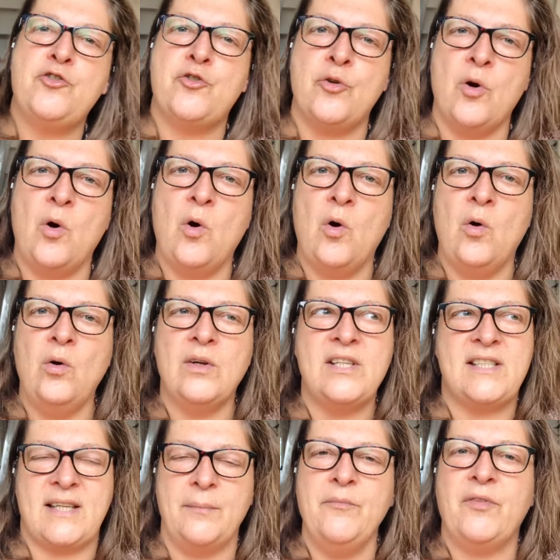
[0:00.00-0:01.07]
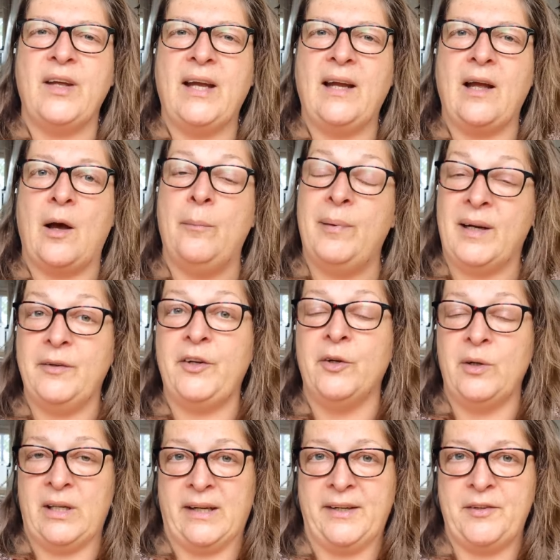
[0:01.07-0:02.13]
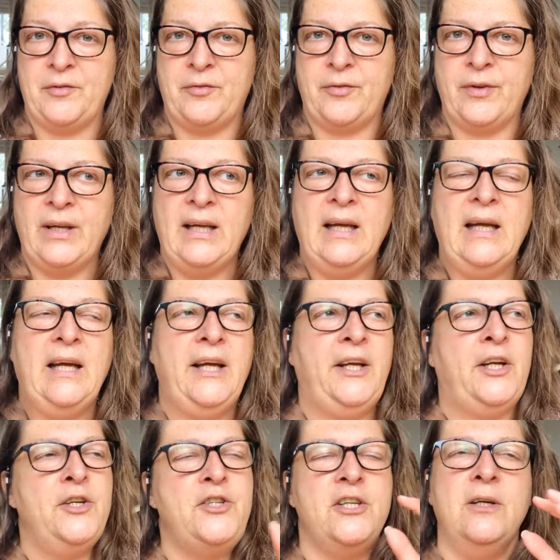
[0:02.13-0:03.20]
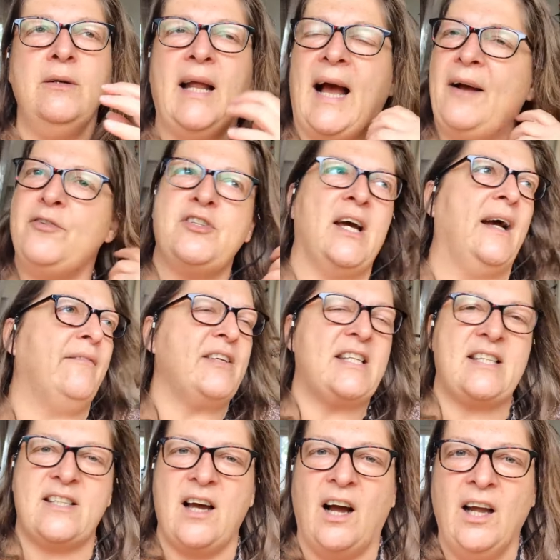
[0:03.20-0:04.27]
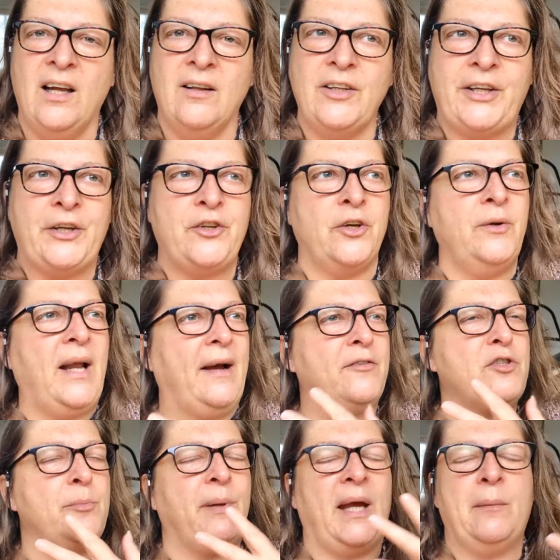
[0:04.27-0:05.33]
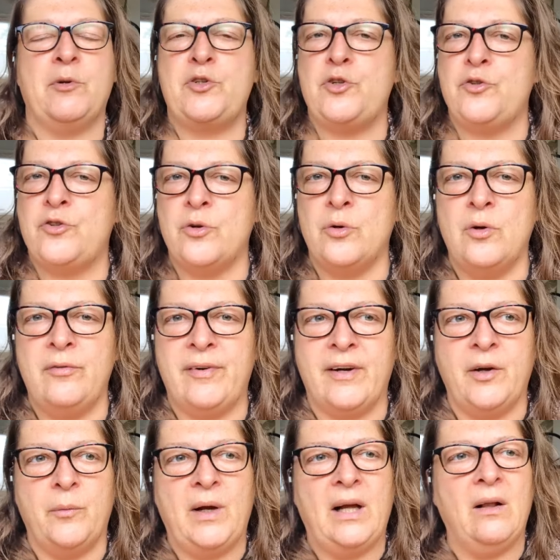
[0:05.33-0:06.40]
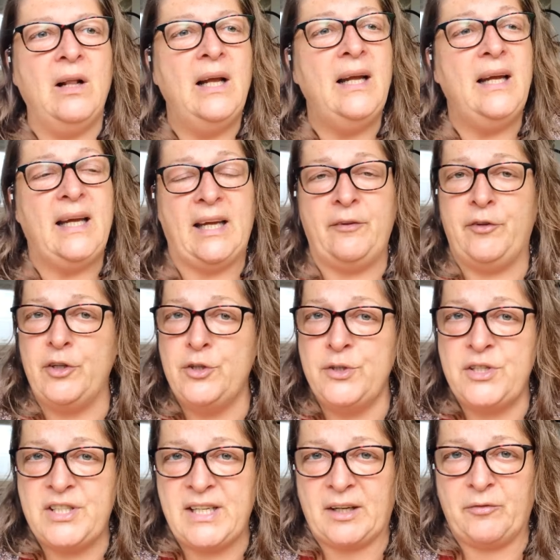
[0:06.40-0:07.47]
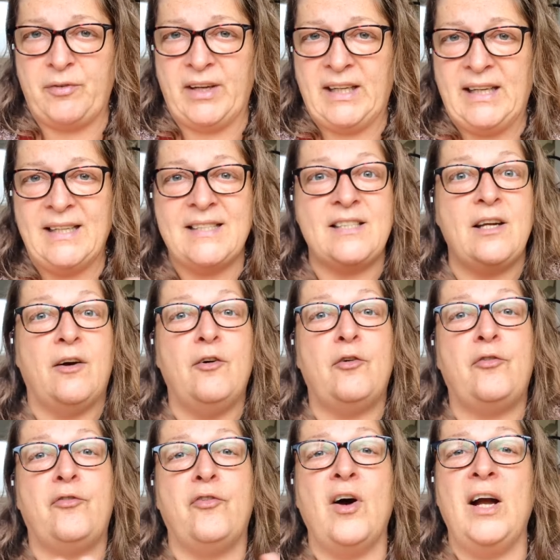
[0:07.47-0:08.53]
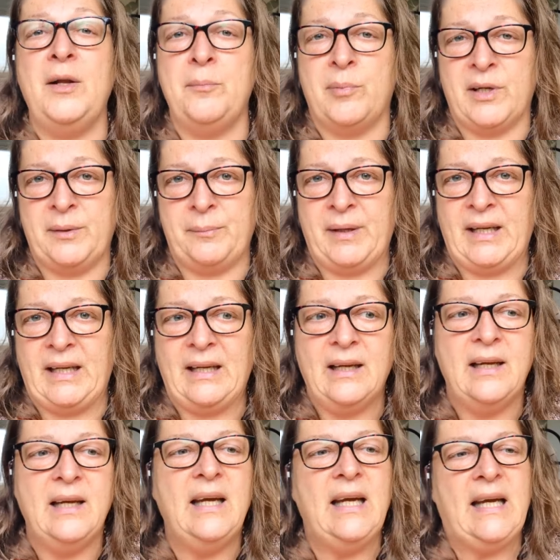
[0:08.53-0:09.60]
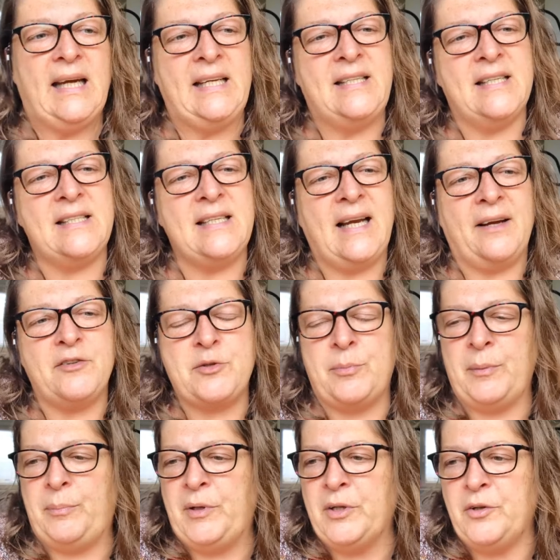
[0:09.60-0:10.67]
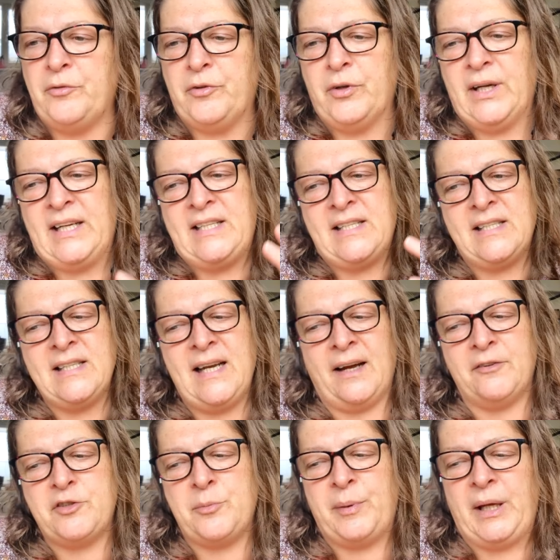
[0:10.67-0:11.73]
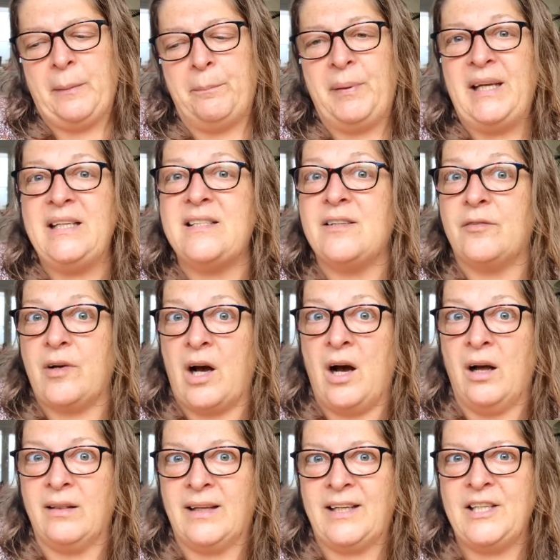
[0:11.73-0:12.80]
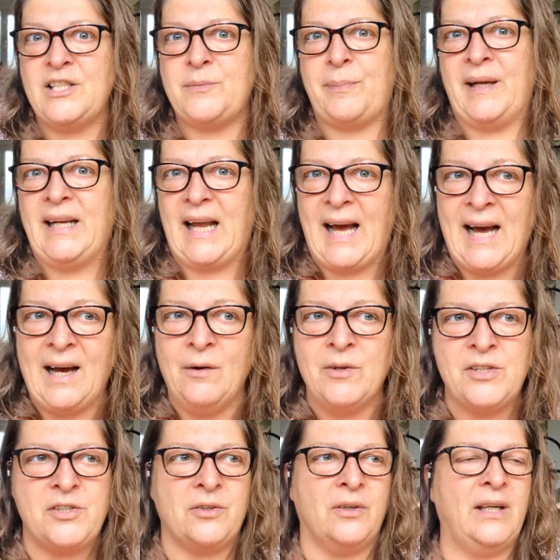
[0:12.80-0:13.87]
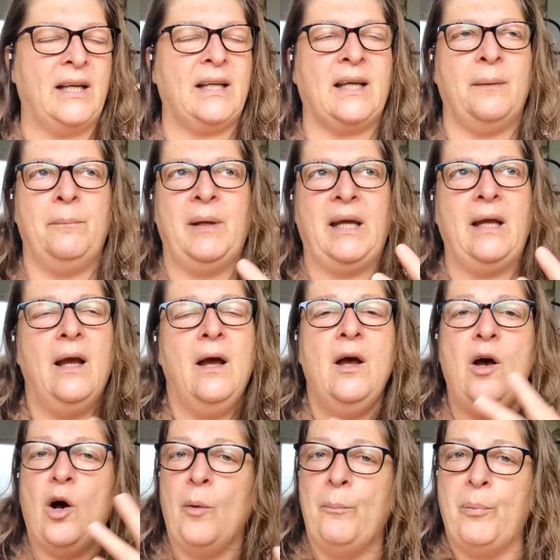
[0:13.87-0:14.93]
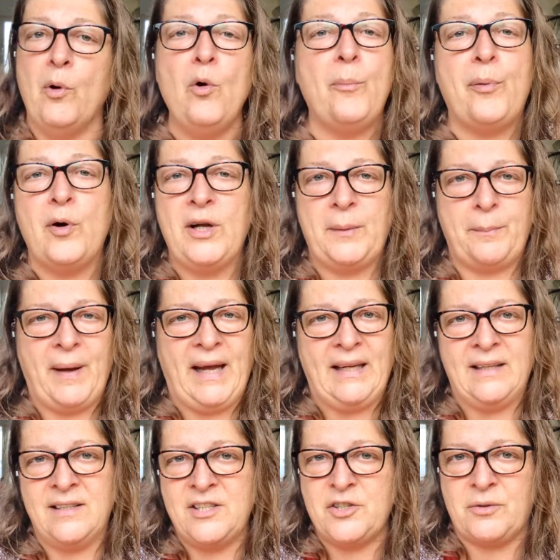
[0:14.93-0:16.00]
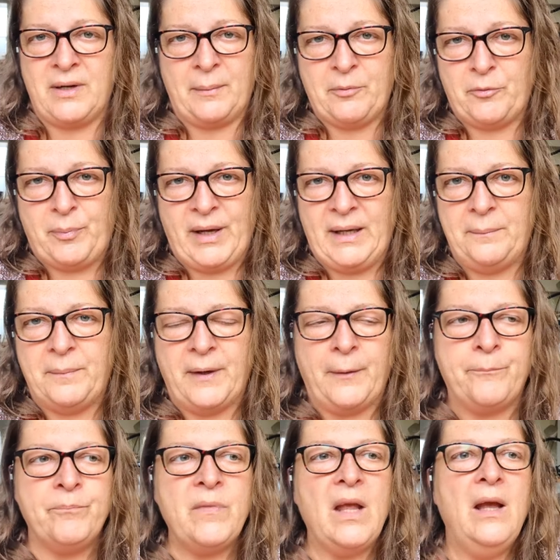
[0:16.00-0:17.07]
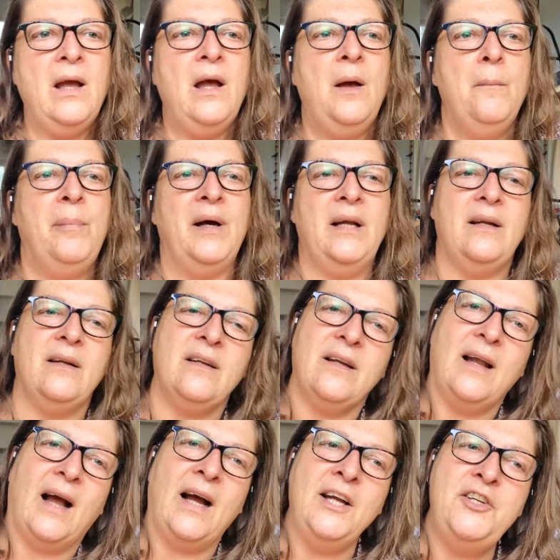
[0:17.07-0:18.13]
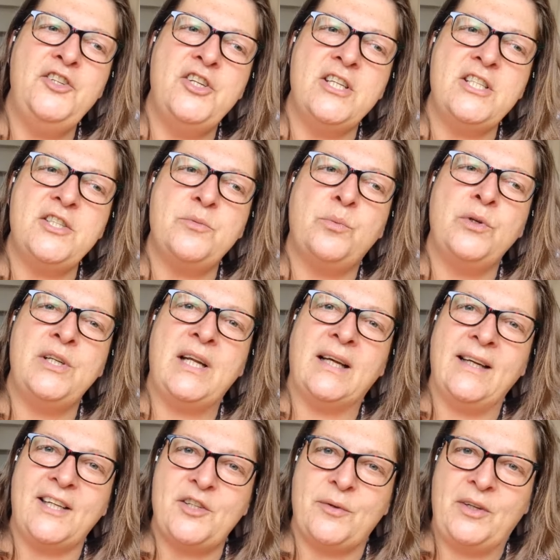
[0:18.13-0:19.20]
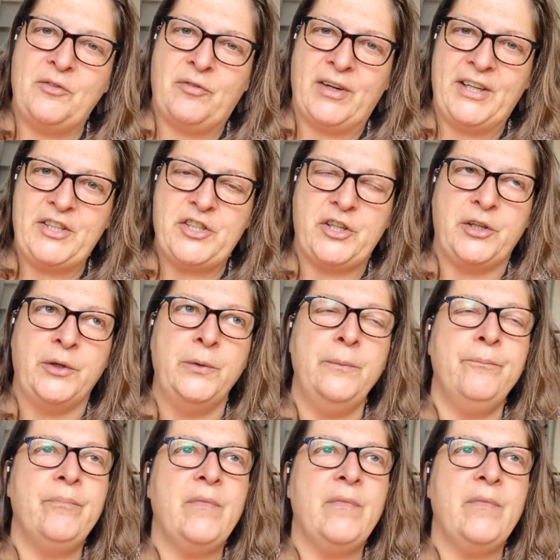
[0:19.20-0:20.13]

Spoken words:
draw something about your life. You don't have to have a style. You don't have to be able to draw very well. If you do stick figures, fine by me. It doesn't have to be beautiful. It doesn't have to be a piece of art that you spend hours on. It can be a ballpoint pen and a scrap of paper. But I just would like to invite you